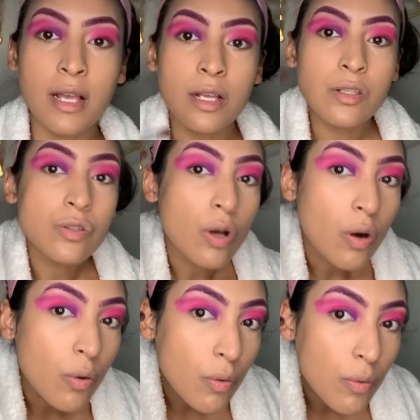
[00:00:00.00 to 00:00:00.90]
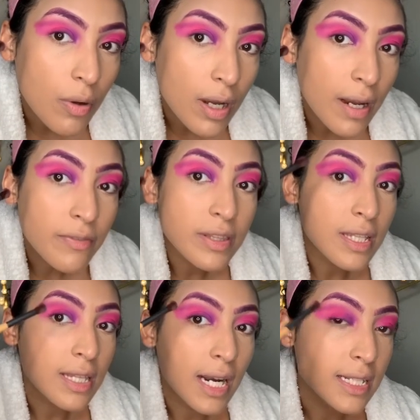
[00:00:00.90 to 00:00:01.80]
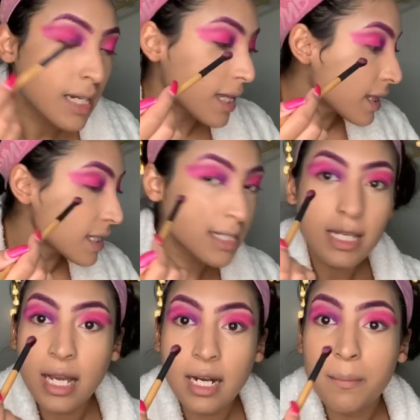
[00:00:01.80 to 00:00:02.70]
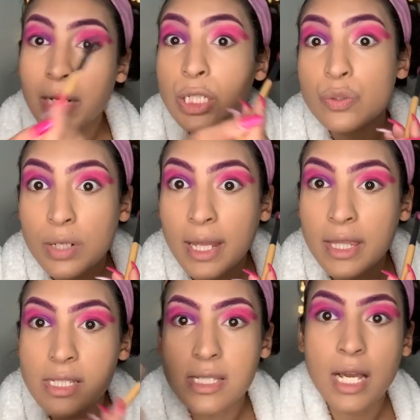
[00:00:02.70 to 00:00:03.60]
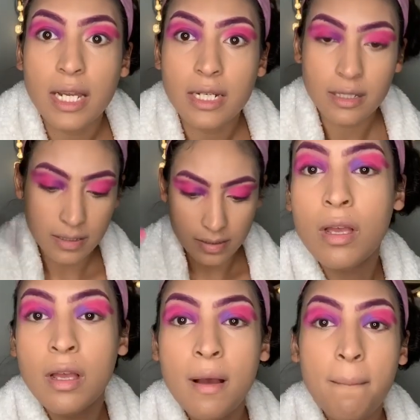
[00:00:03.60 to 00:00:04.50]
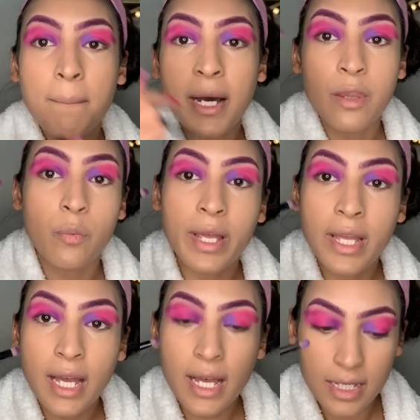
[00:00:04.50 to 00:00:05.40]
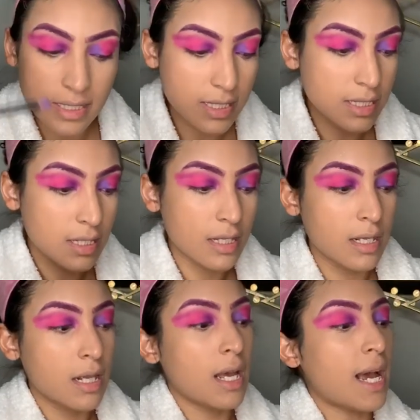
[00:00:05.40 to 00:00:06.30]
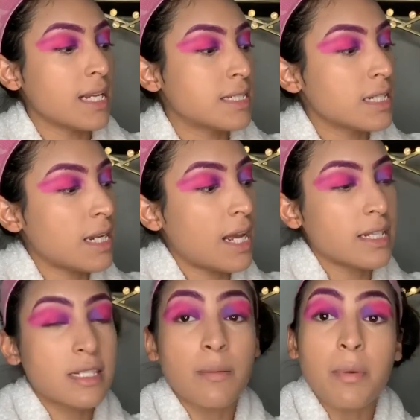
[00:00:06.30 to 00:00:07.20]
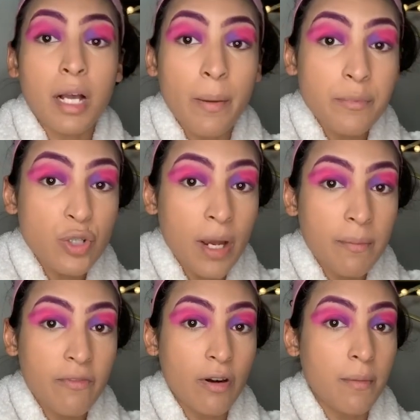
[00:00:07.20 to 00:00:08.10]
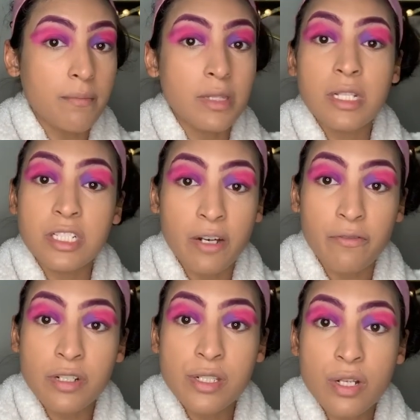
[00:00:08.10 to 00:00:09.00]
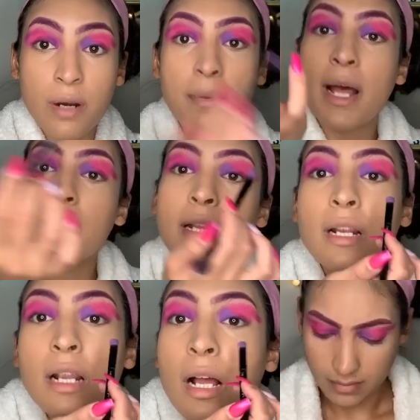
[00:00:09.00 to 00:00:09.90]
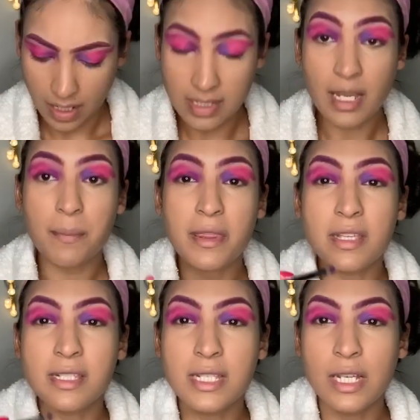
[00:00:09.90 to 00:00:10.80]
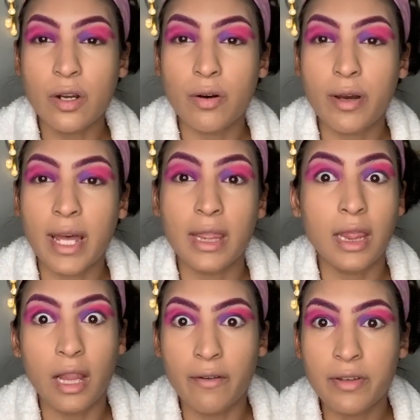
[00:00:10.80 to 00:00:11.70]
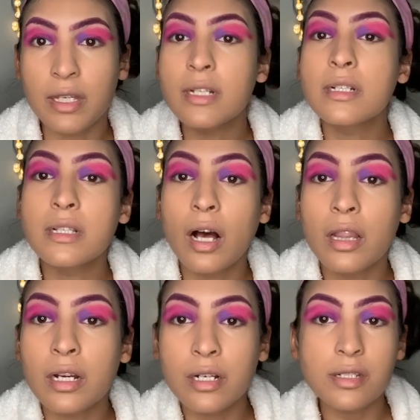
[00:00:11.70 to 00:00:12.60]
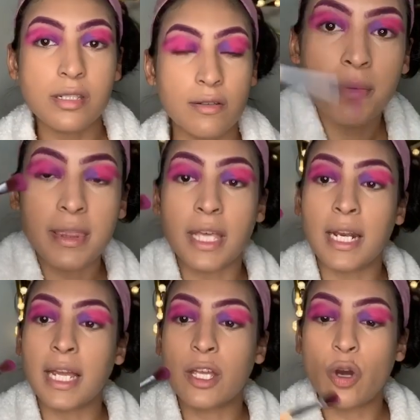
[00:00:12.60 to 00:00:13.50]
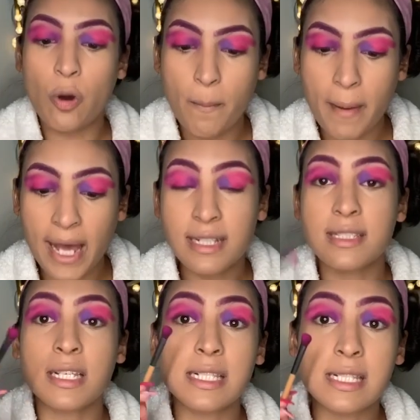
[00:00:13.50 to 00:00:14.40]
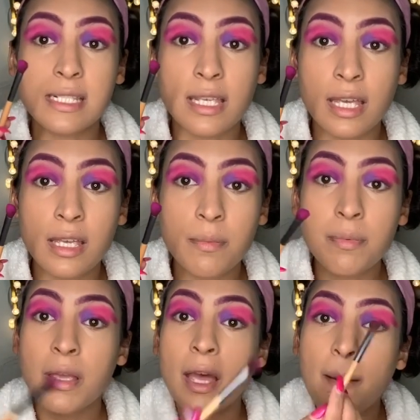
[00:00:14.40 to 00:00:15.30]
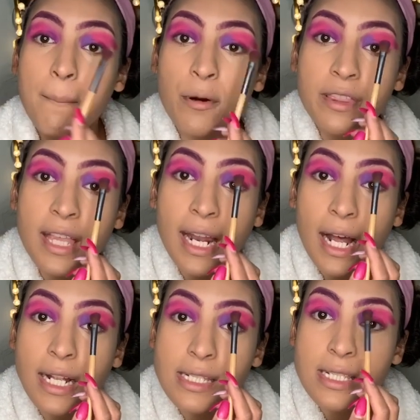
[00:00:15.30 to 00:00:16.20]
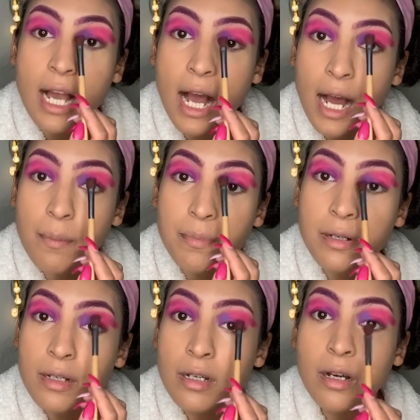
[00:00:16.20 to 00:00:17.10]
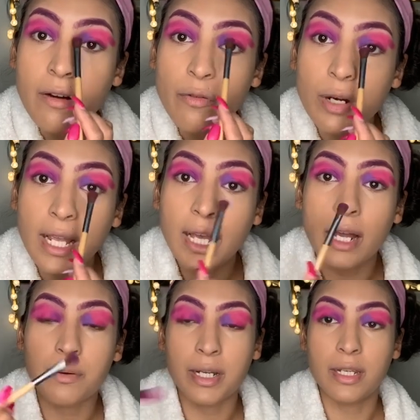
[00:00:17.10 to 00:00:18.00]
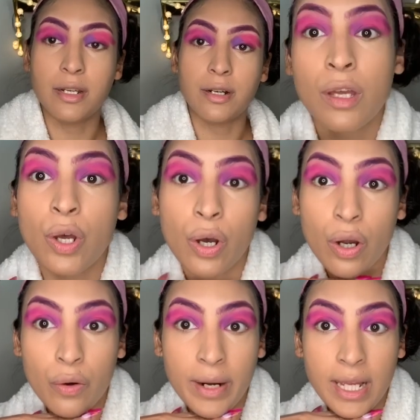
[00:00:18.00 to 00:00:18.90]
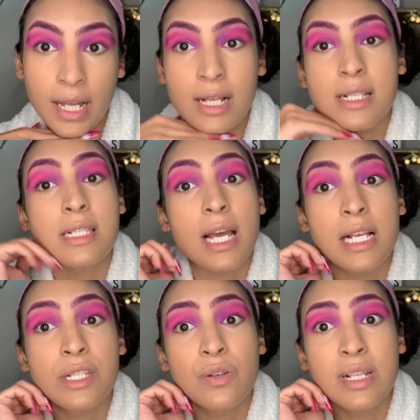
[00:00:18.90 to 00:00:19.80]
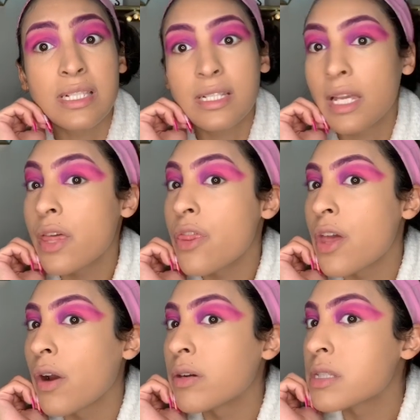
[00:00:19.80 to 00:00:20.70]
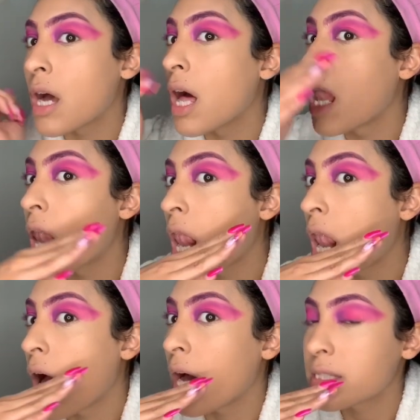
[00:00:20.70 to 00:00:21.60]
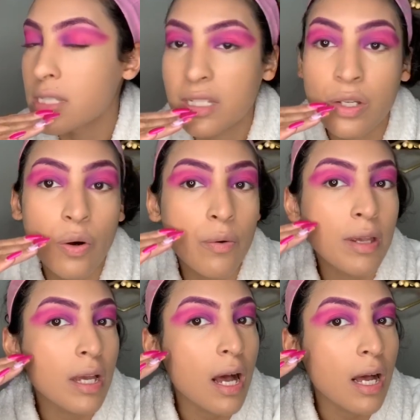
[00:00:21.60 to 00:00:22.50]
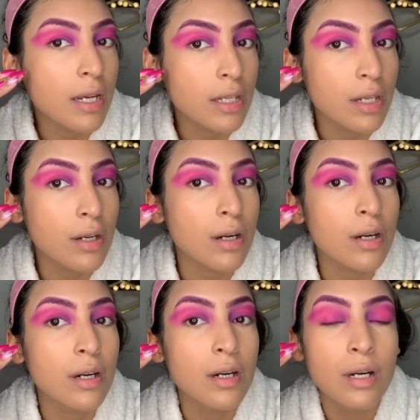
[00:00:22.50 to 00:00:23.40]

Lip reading: So everything that I did on this side, I'm gonna do it on this side. By the way, guys, I did add some gumdrop from the Jeffree Star palette on top of the single and Love It colors, but then I go back to Skip and put that on top of what I got right here. All right, guys, as you can see, there's a lot going on here.